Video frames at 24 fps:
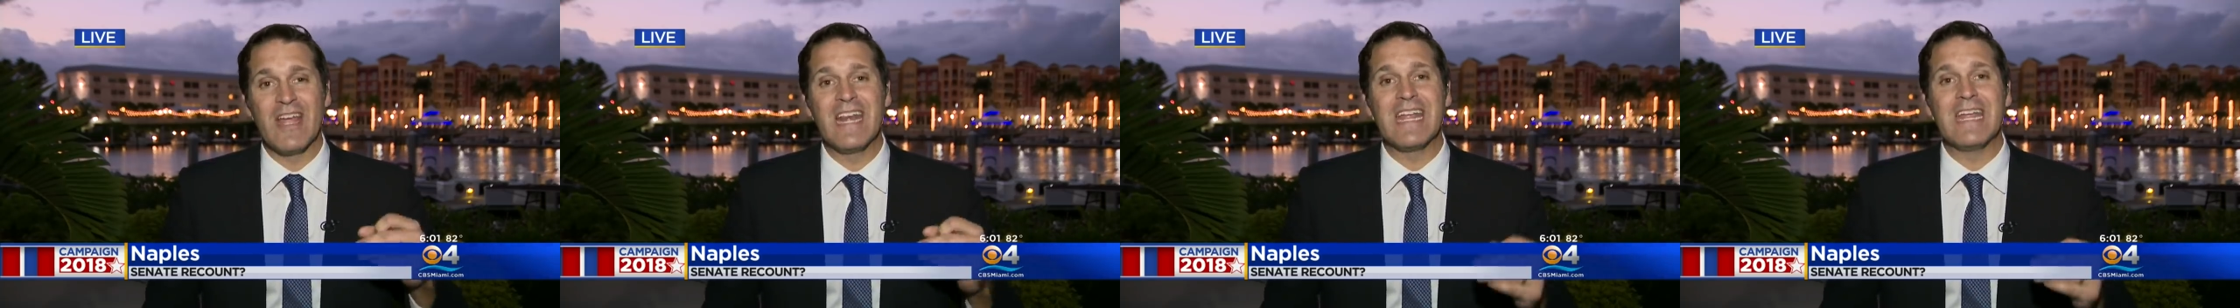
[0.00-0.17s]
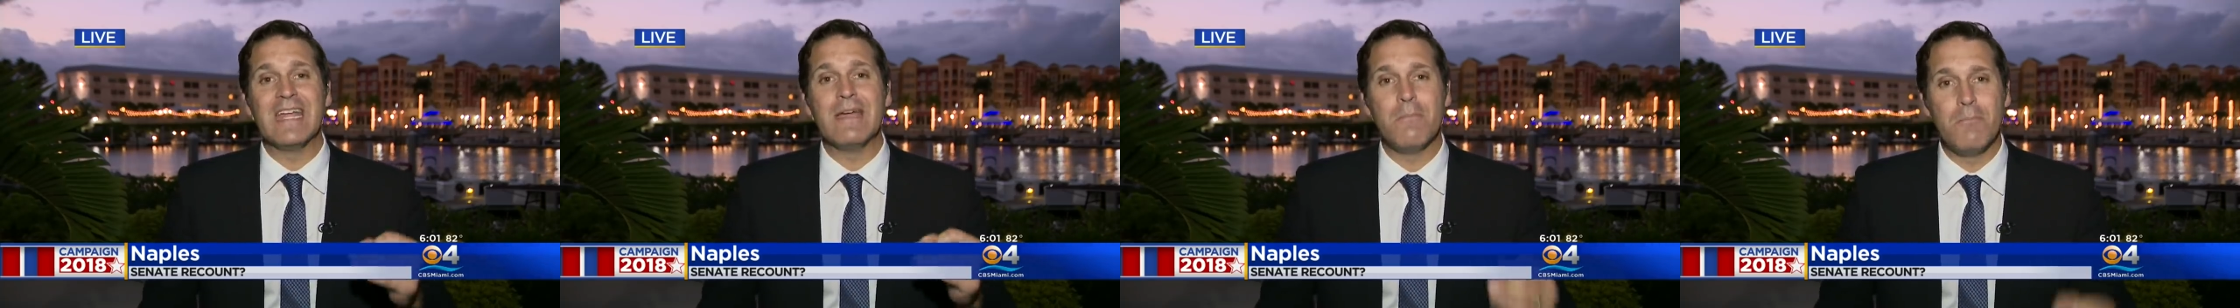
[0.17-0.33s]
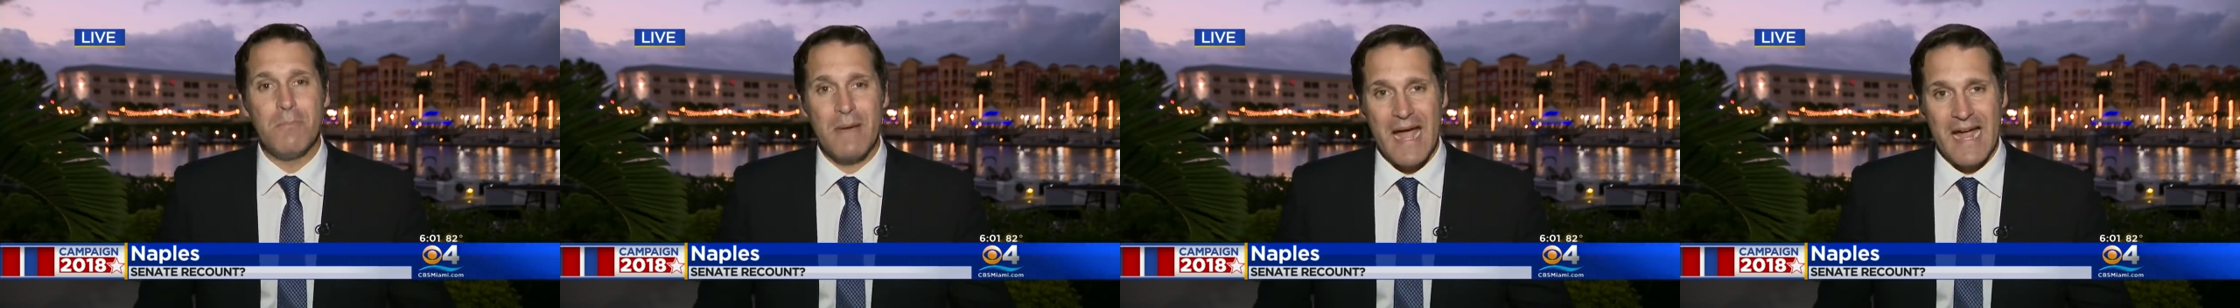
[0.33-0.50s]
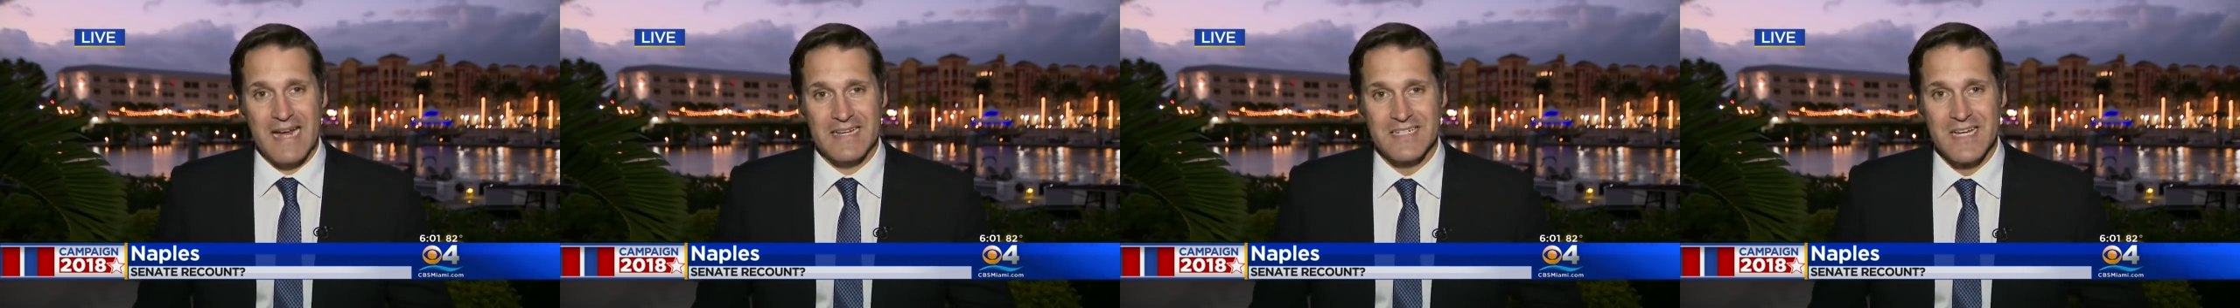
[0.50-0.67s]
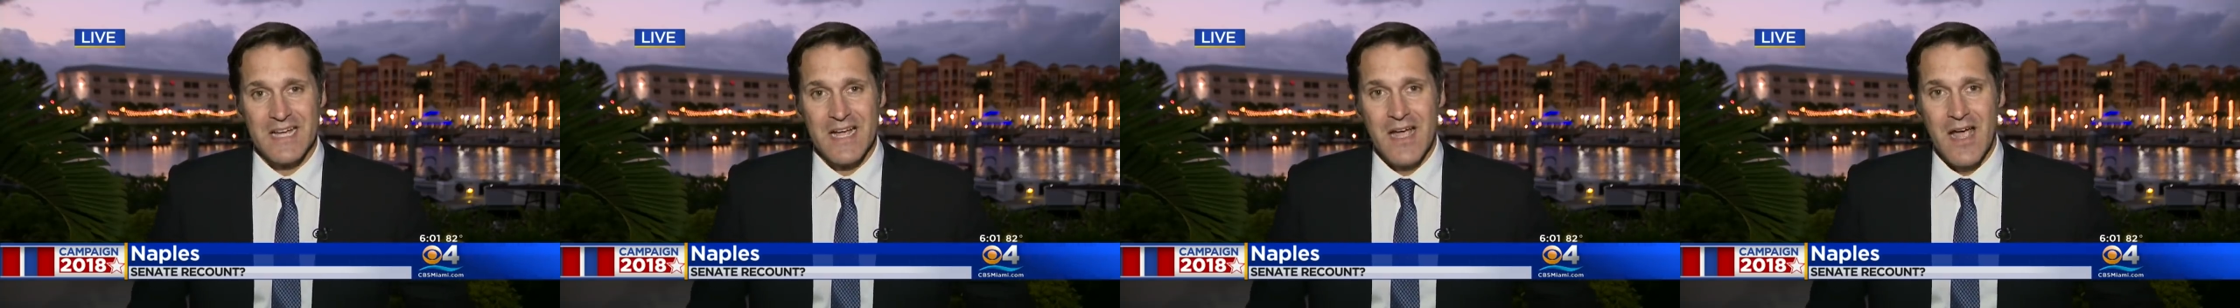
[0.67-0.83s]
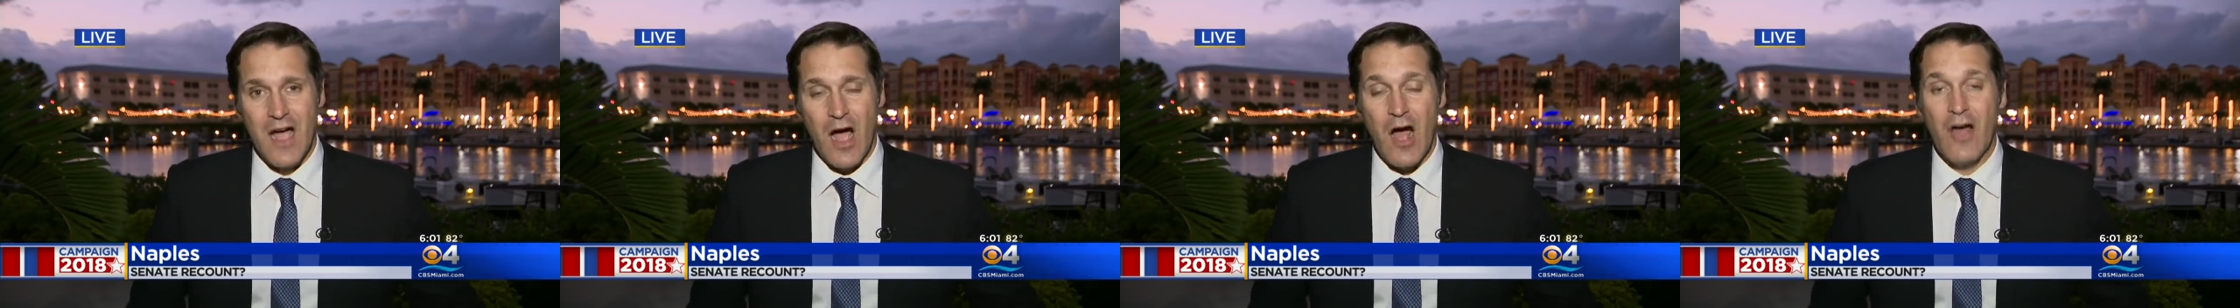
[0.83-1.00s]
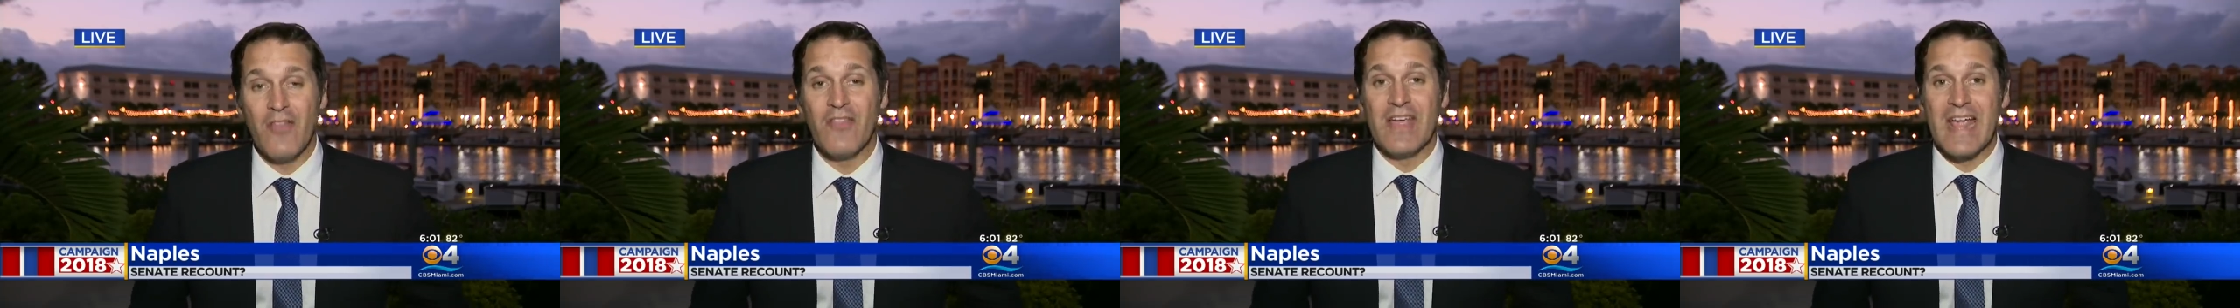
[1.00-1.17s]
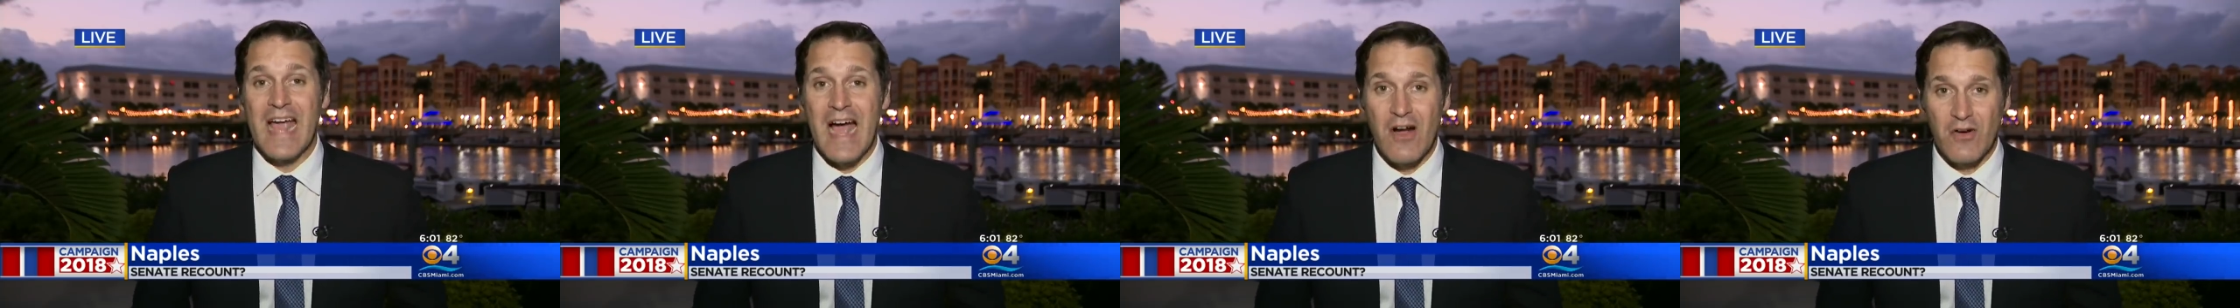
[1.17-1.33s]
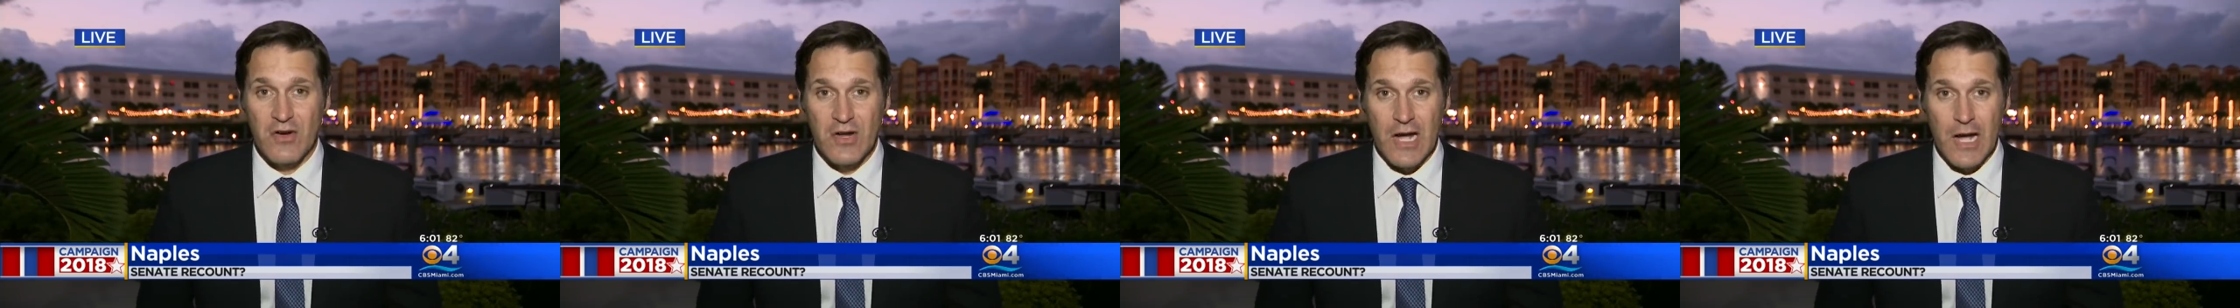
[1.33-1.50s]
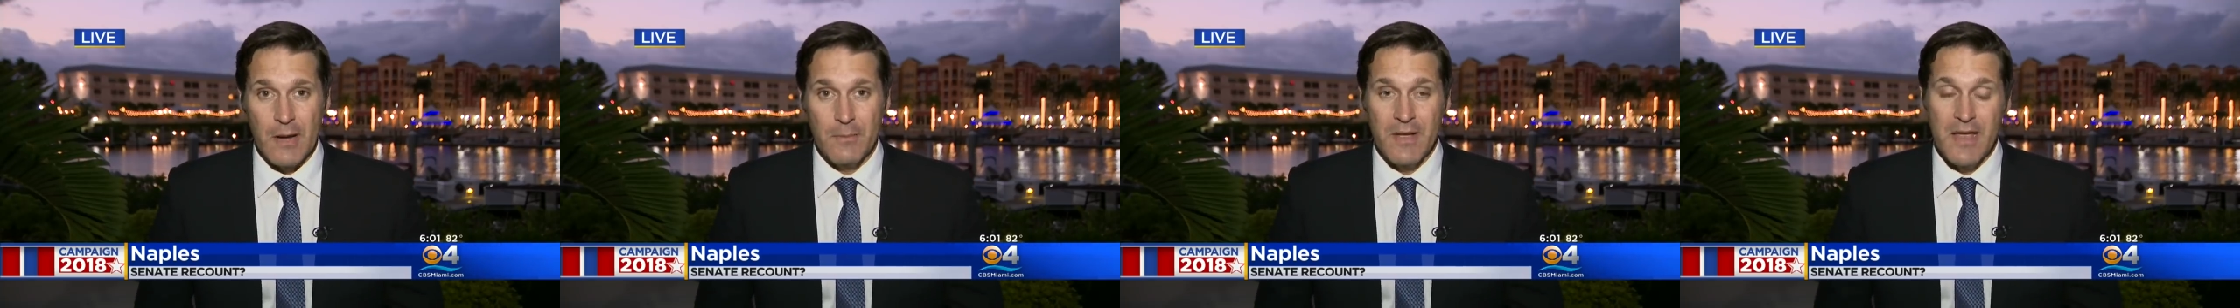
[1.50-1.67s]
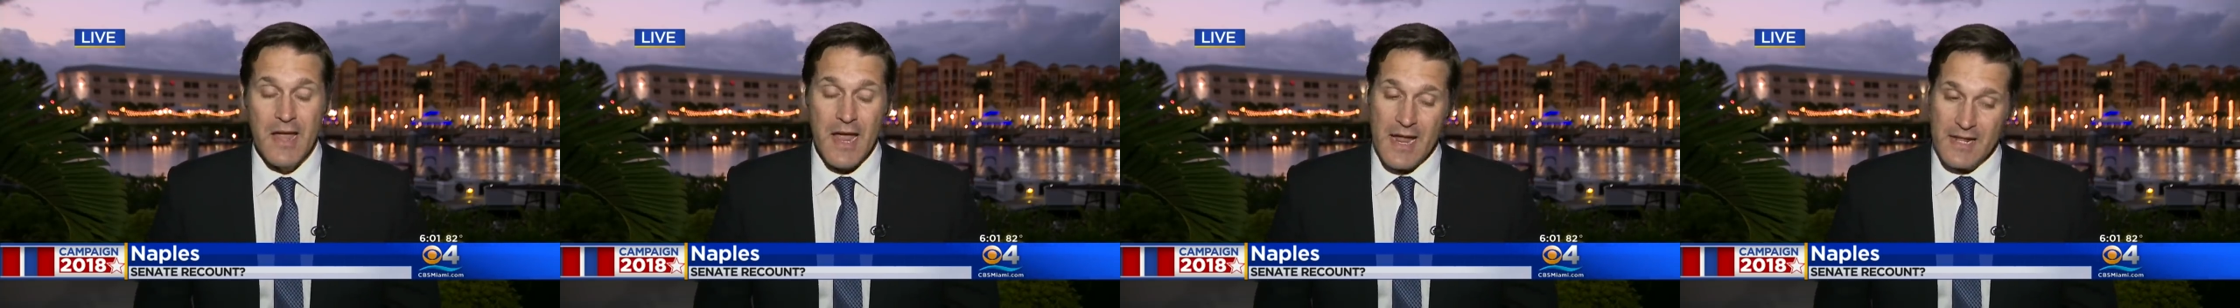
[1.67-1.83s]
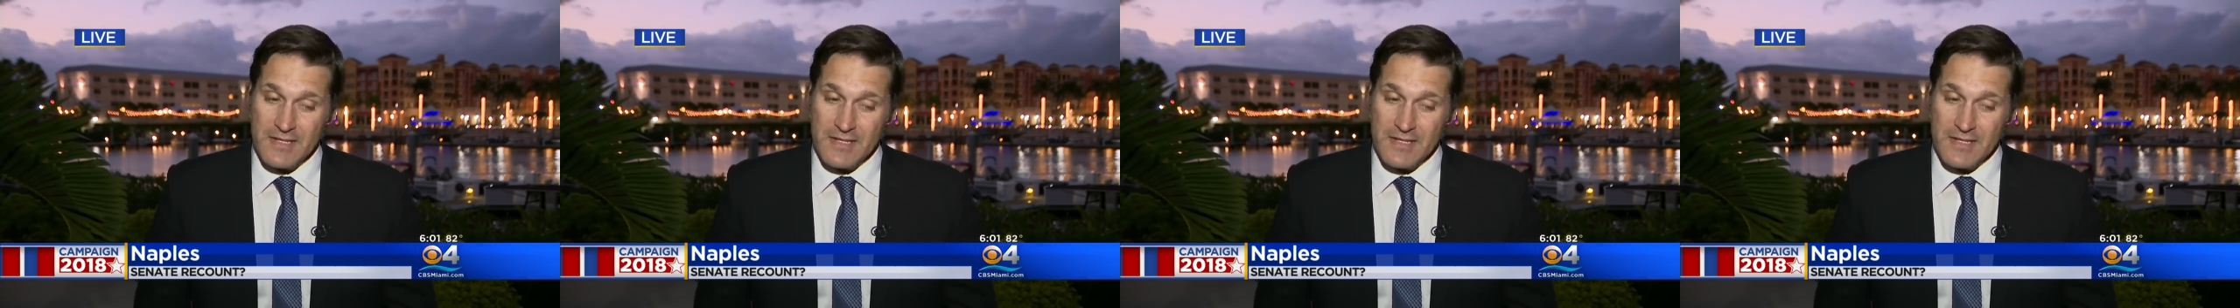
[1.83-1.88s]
any impact on the outcome,